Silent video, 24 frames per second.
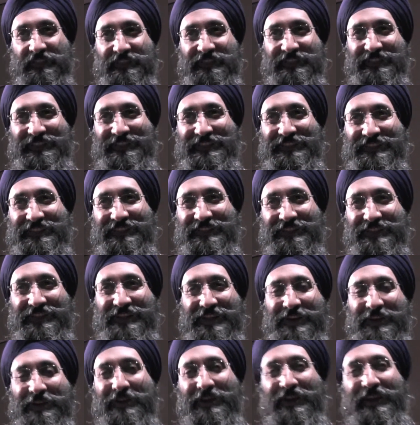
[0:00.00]
up here
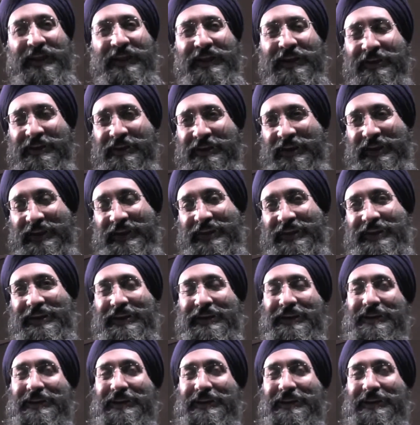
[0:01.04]
to do what you did?